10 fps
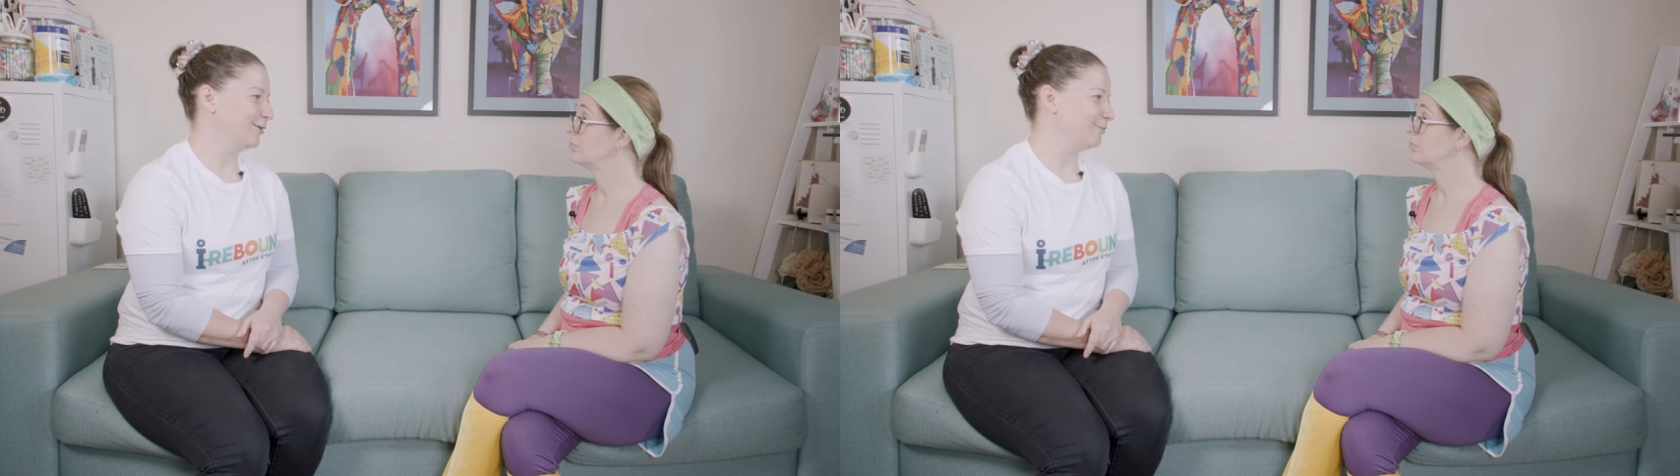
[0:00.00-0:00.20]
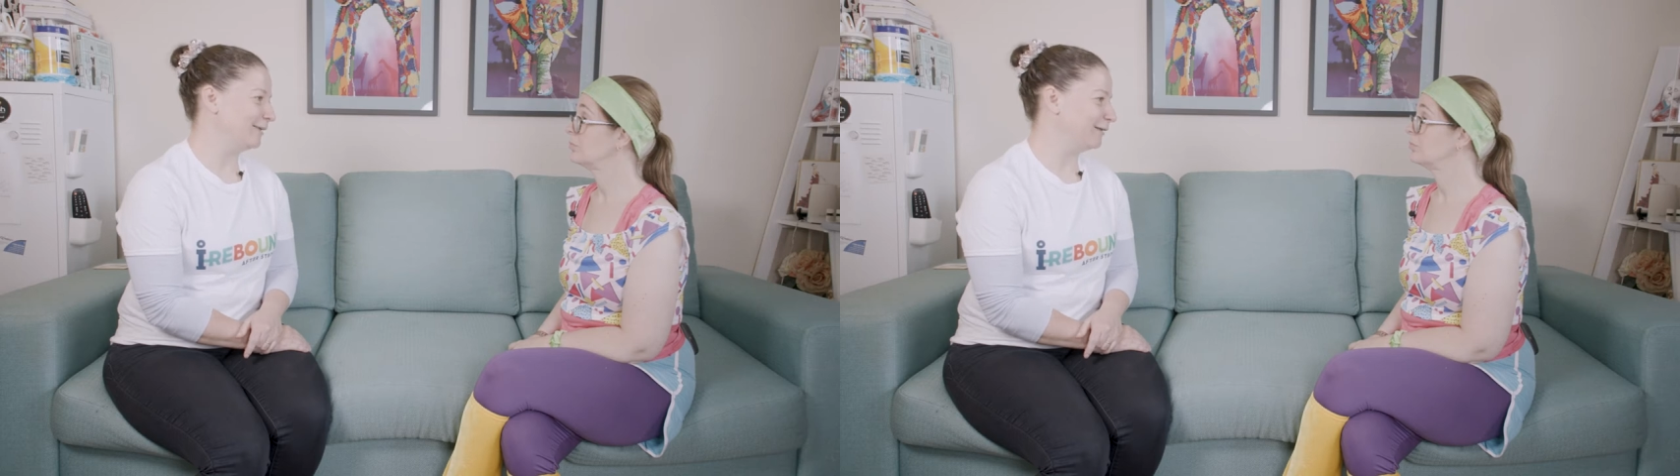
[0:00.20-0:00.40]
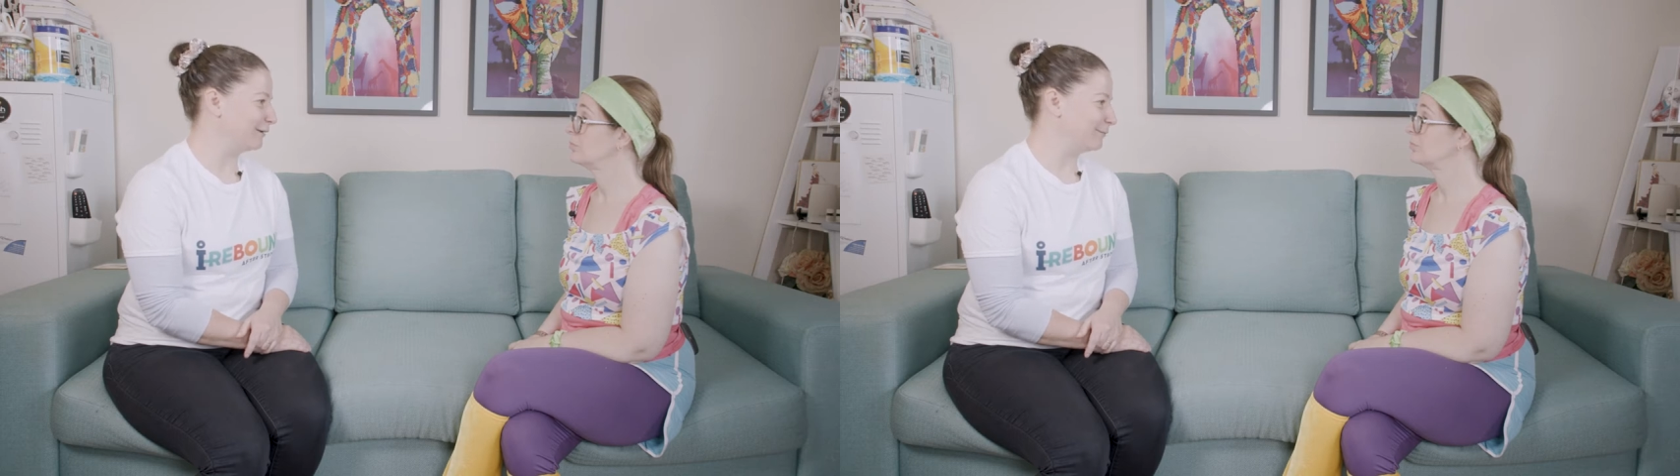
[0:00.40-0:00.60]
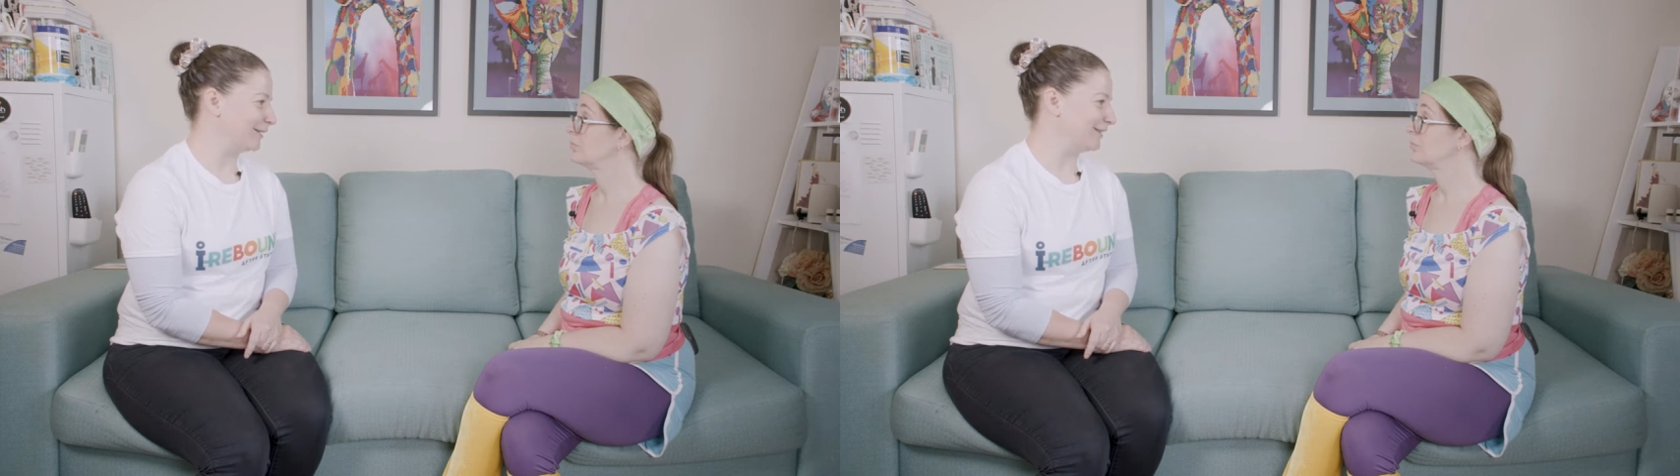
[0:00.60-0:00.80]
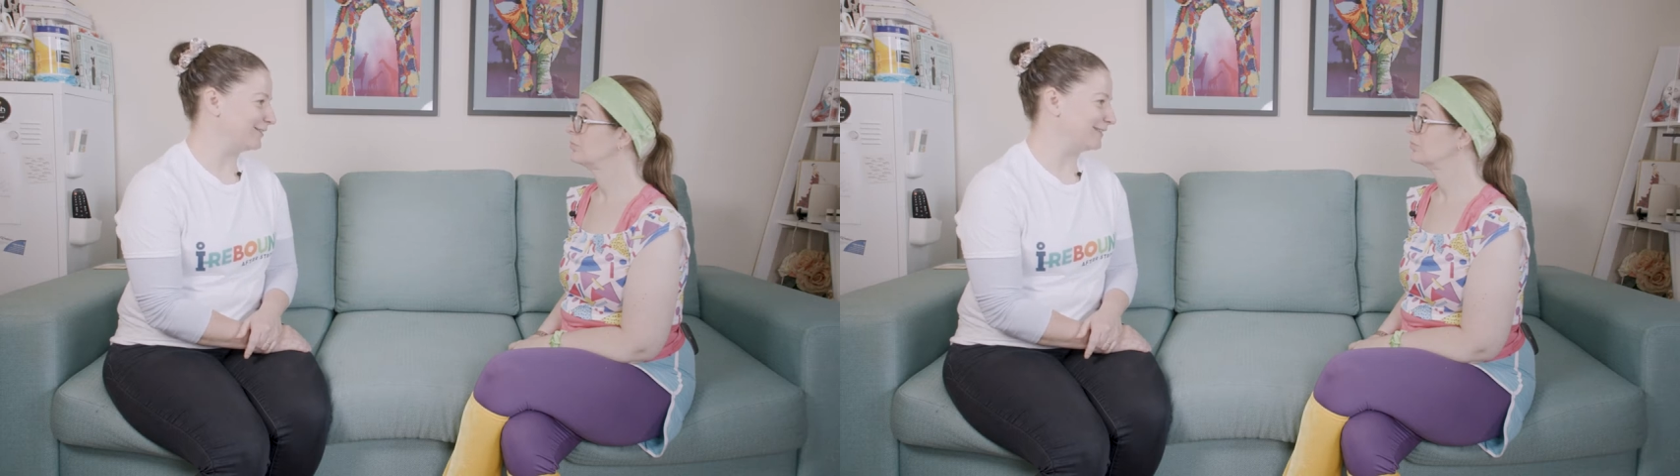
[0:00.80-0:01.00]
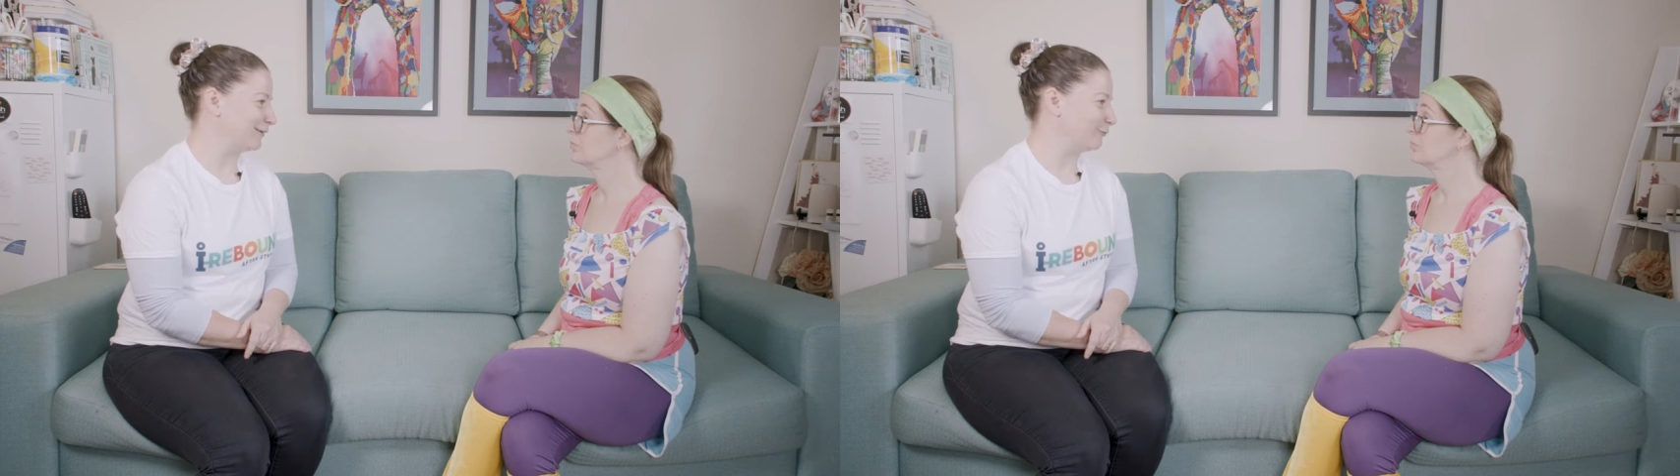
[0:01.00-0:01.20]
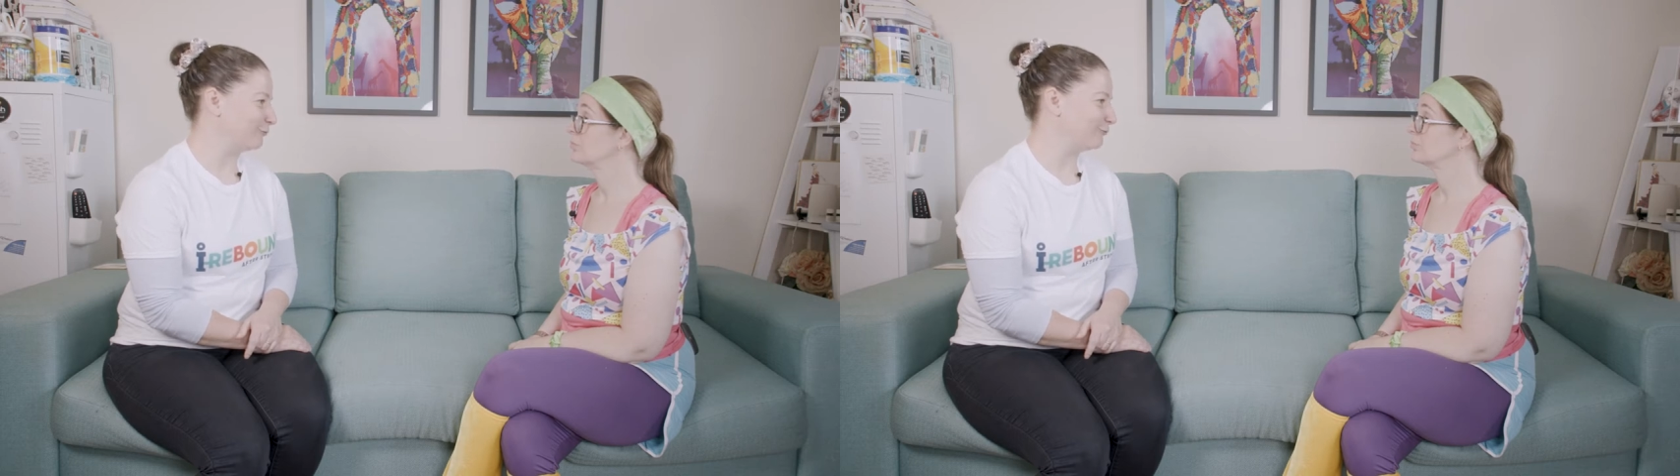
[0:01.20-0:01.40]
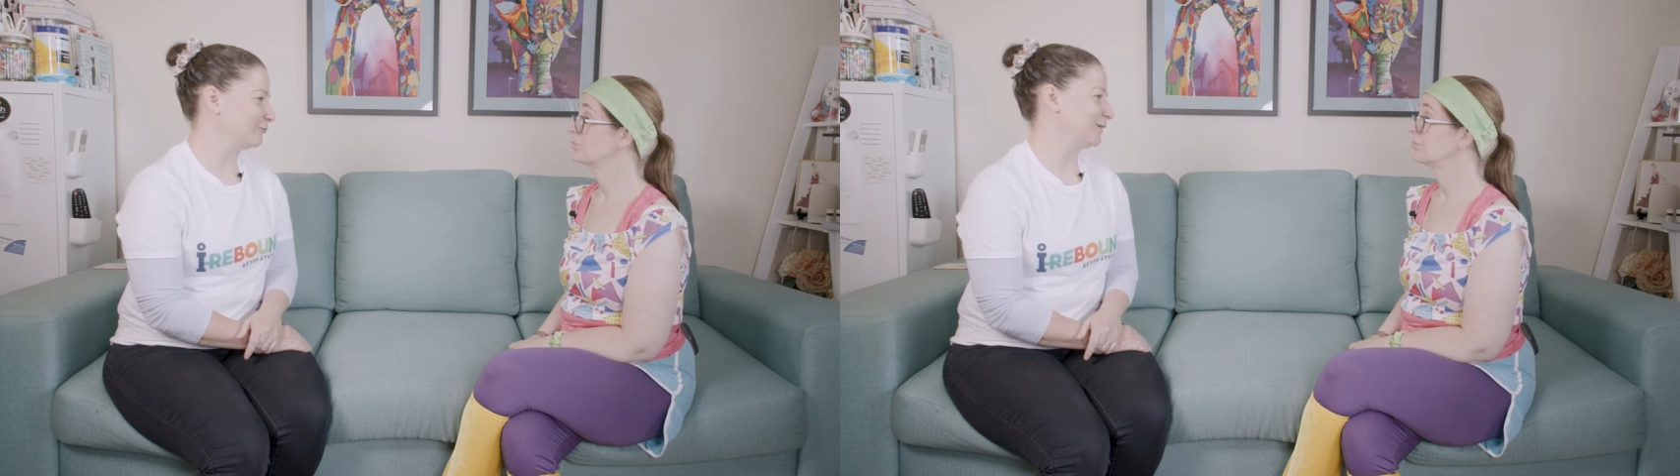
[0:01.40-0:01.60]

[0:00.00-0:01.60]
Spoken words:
you'd be living by yourself,